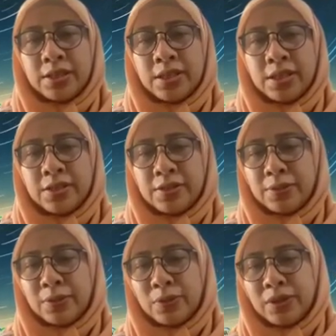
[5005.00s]
This is
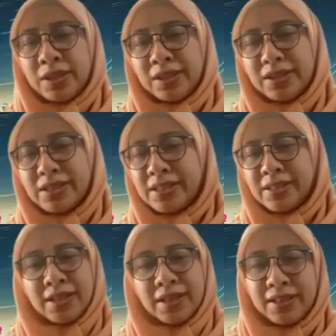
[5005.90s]
no longer
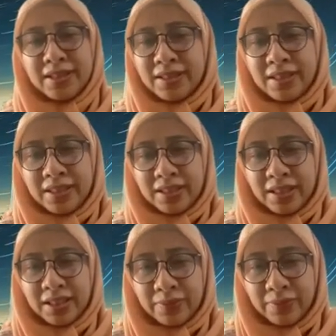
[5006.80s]
sun,
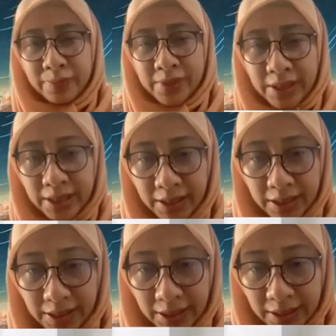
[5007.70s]
if I'm not
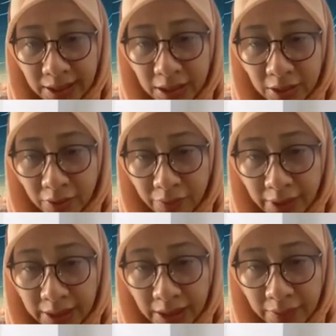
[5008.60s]
mistaken. And then the
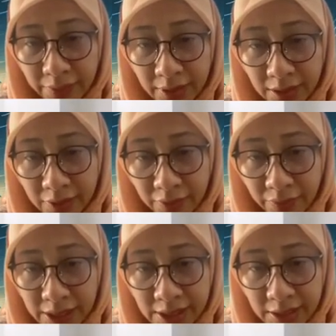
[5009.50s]

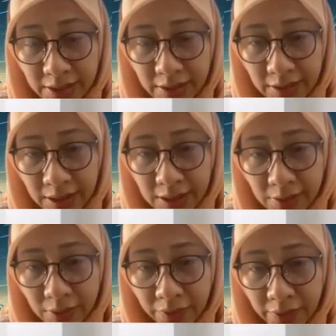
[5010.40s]
convection, okay,
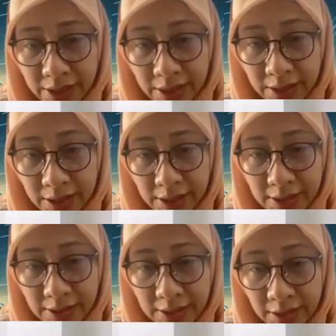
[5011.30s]
so convection
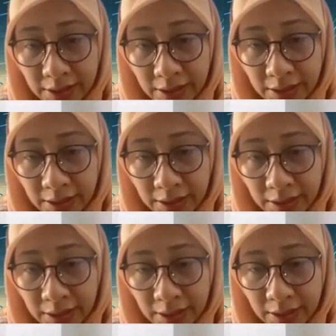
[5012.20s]
is
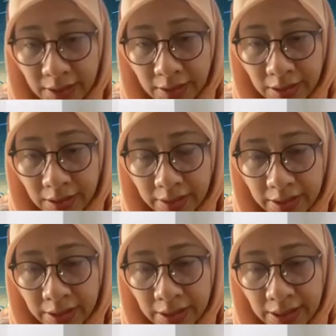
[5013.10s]
here
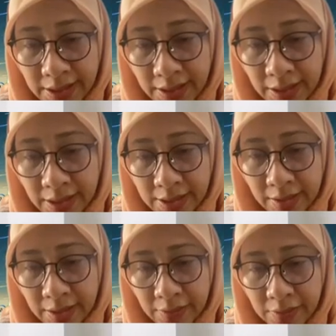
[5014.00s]
around, the density is
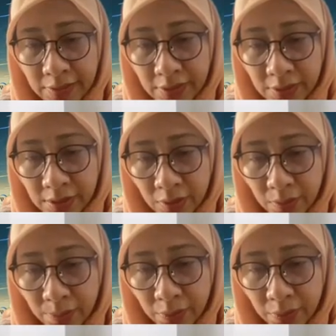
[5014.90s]
around 0.